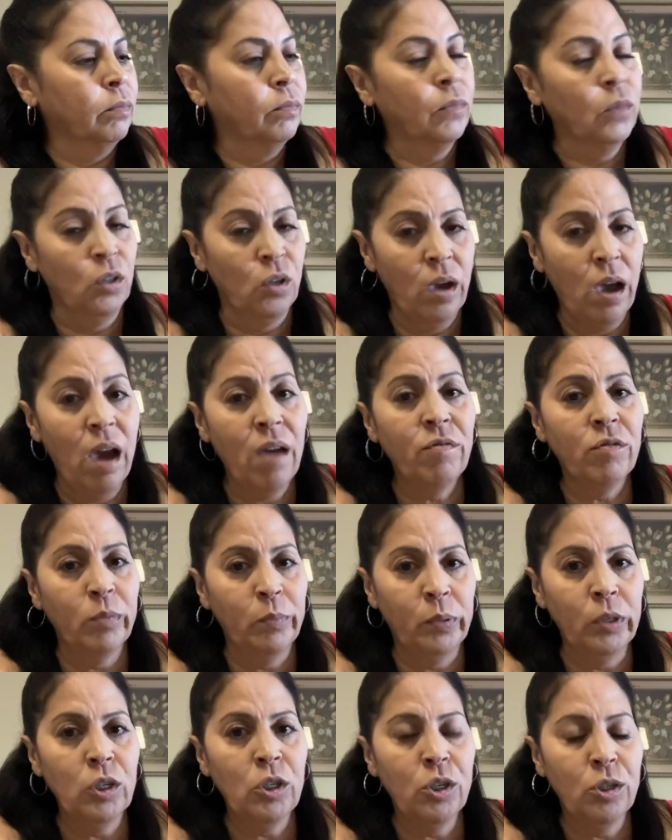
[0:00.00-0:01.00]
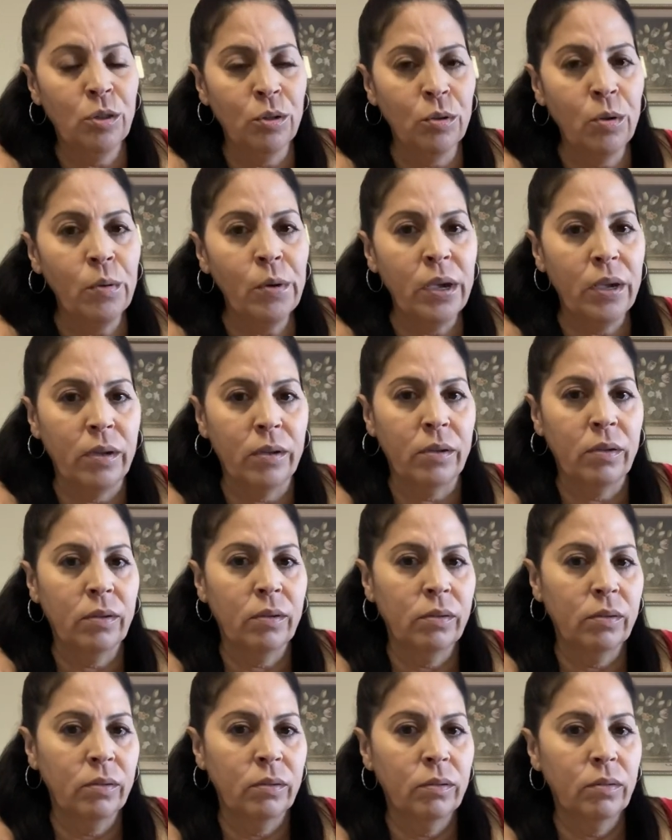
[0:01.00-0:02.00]
You have to push through it.
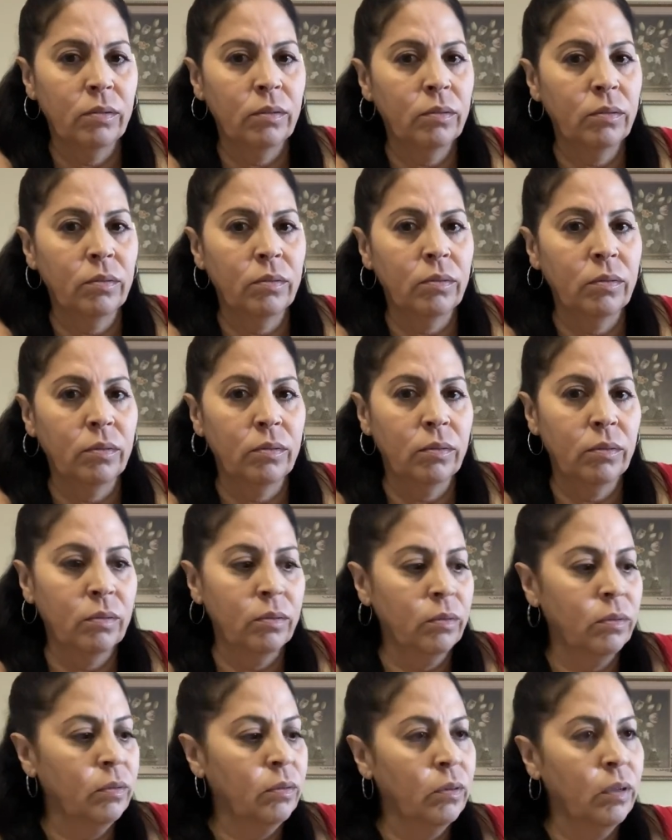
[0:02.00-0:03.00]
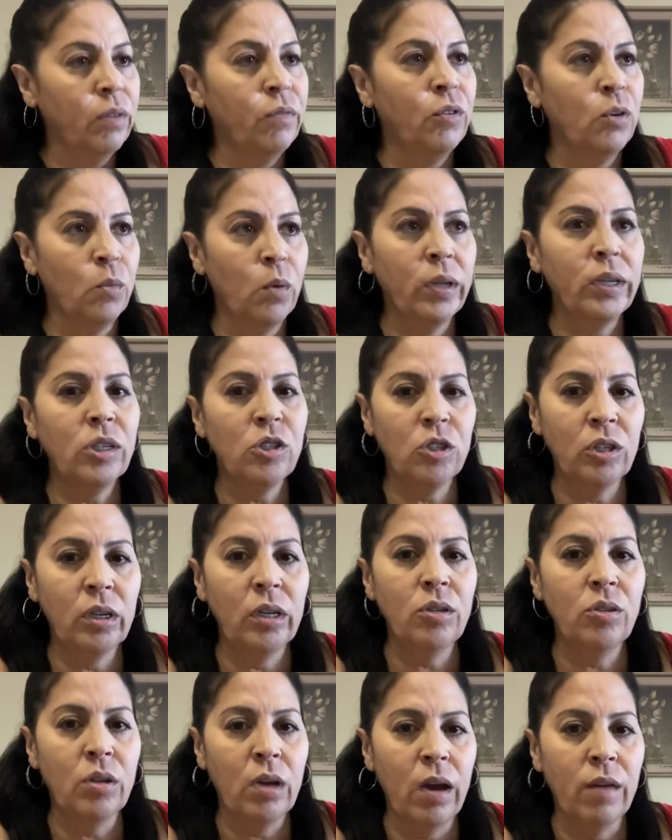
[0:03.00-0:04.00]
If you want to
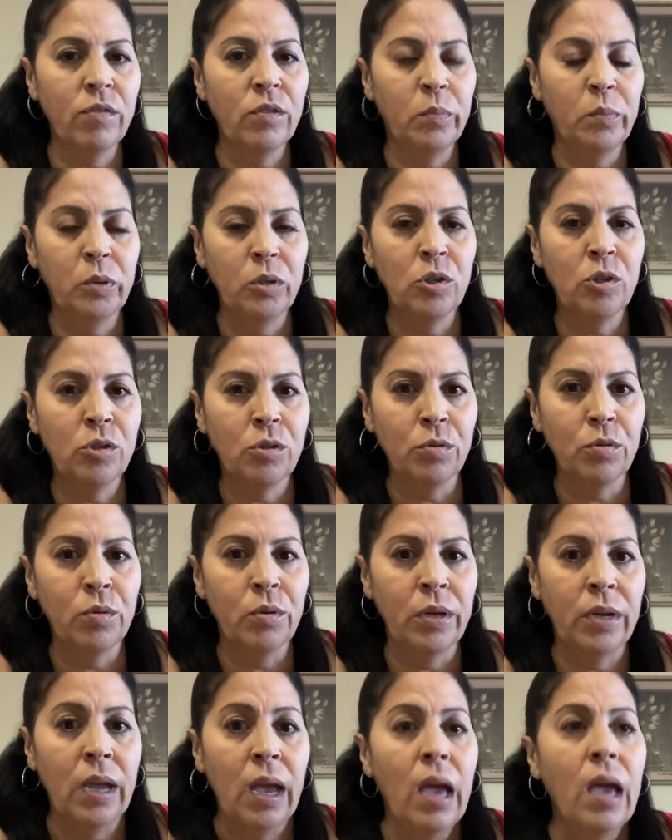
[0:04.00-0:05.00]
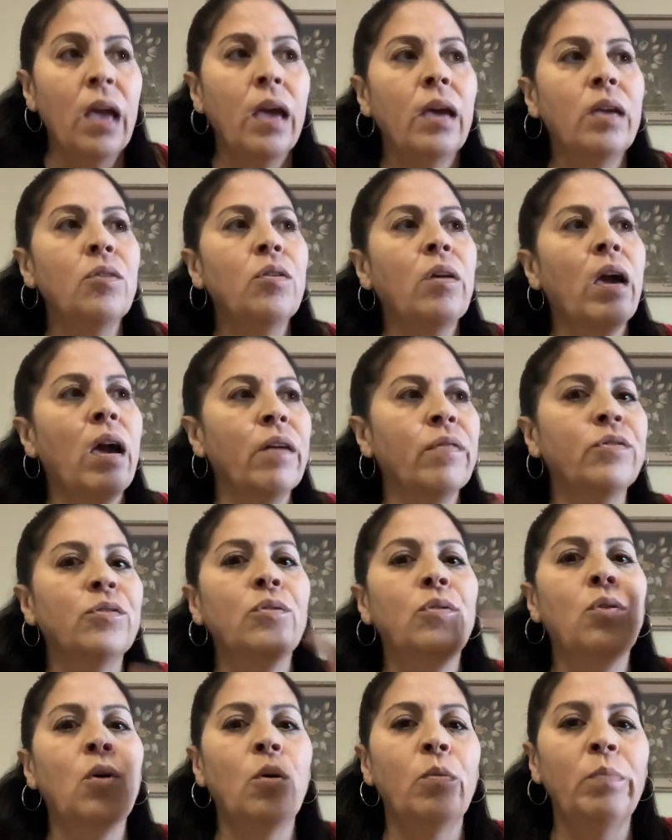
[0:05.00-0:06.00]
change, you have to push through it. And you have to
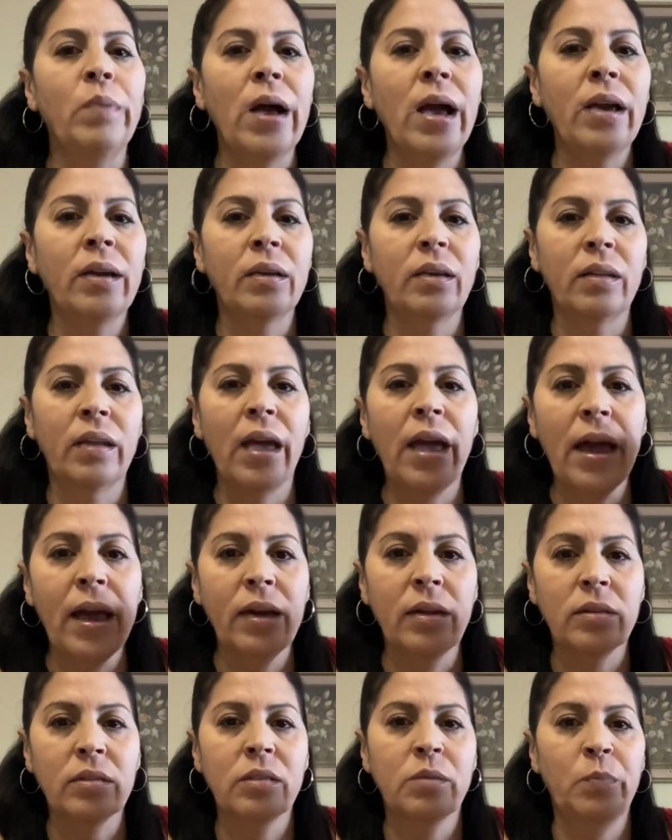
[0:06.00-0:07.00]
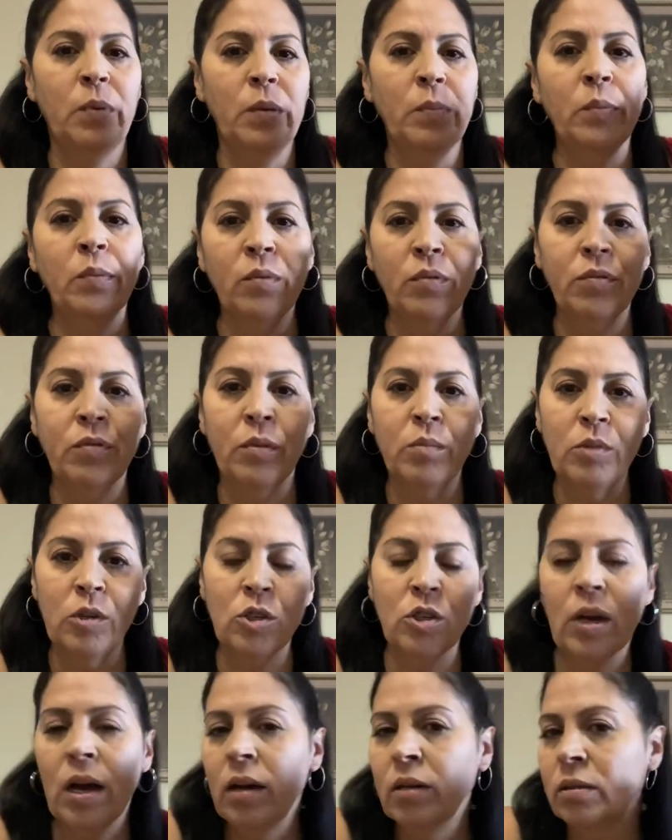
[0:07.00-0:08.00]
go back and ask people from your
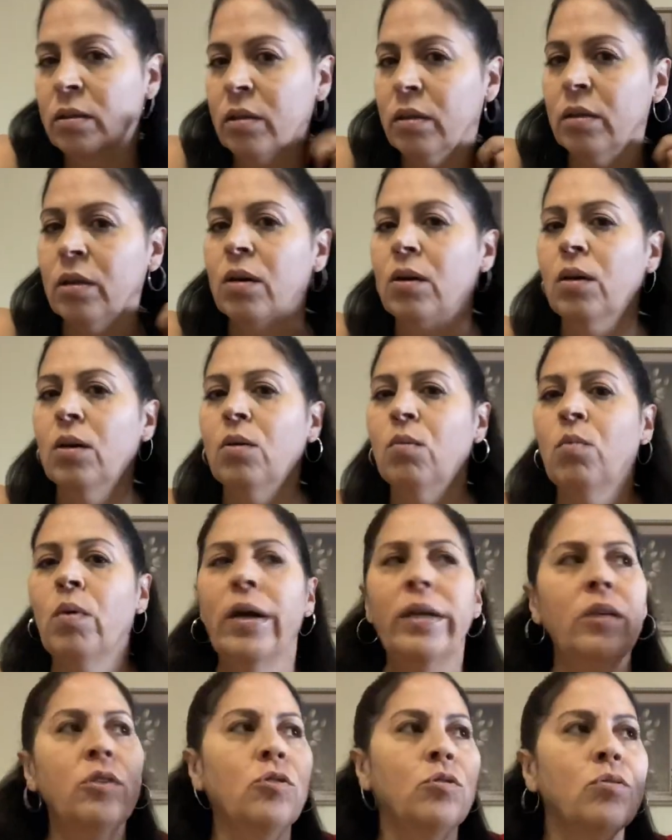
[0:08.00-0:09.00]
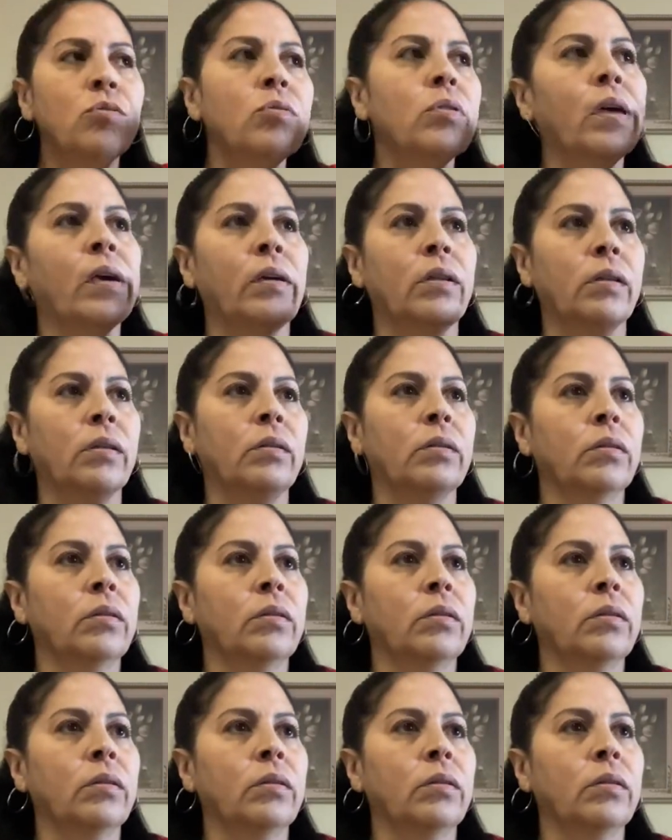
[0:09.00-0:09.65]
childhood, why did you do that?